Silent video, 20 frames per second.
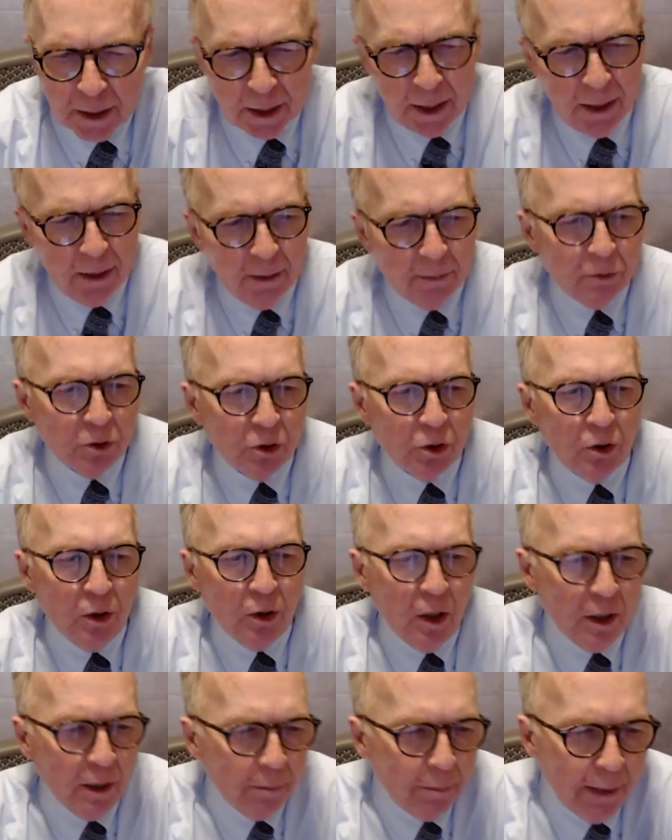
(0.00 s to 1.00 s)
gums or
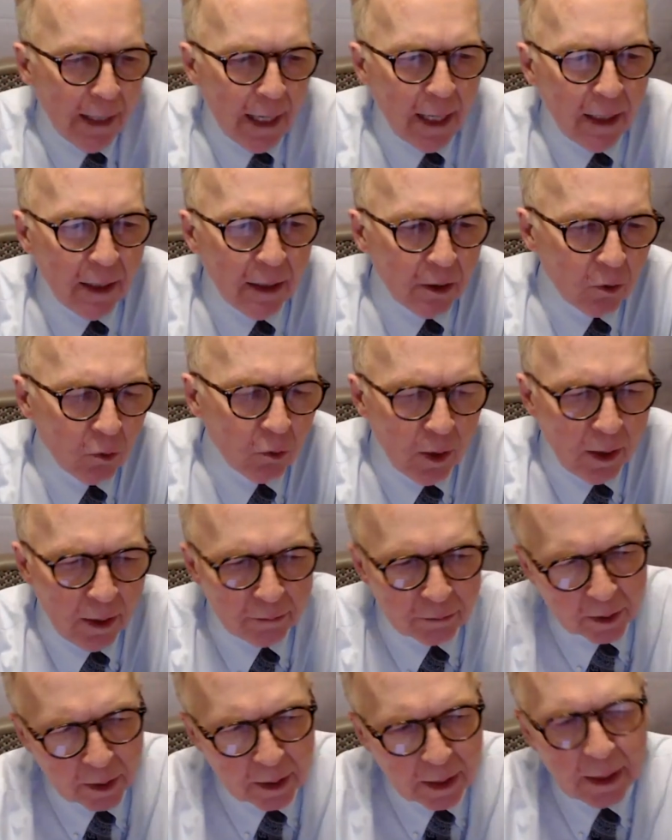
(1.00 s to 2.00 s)
on the palate or
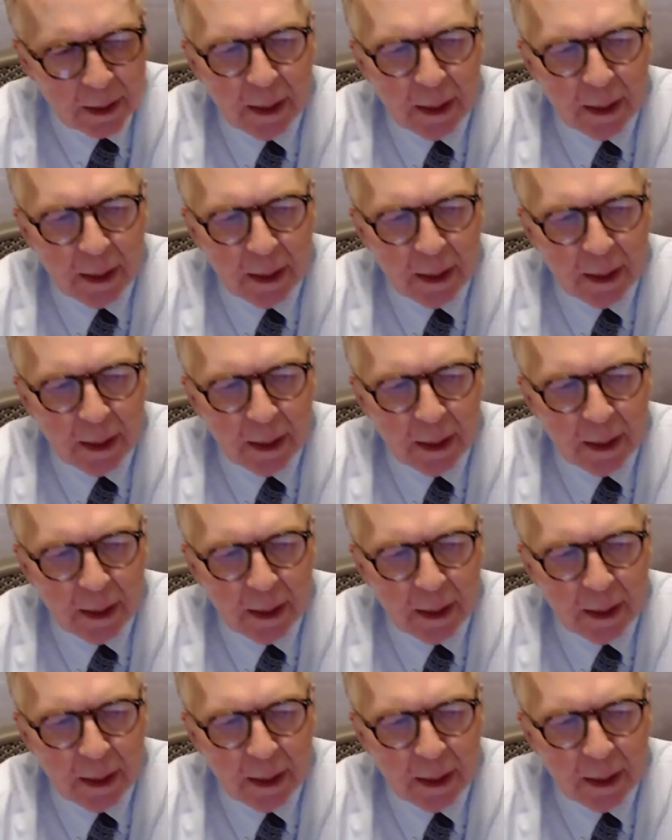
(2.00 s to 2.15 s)
whatever.